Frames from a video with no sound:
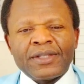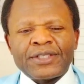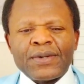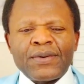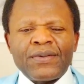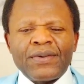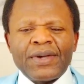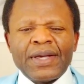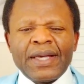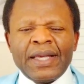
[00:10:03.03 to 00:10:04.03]
So
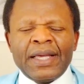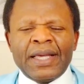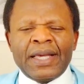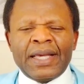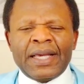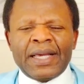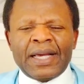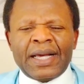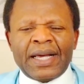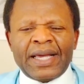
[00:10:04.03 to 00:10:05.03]

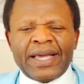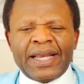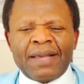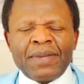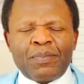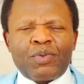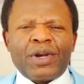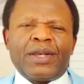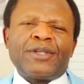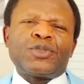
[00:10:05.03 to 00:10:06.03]
let me
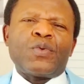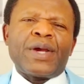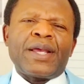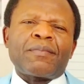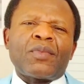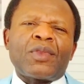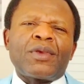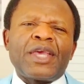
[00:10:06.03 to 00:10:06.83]
put it this way.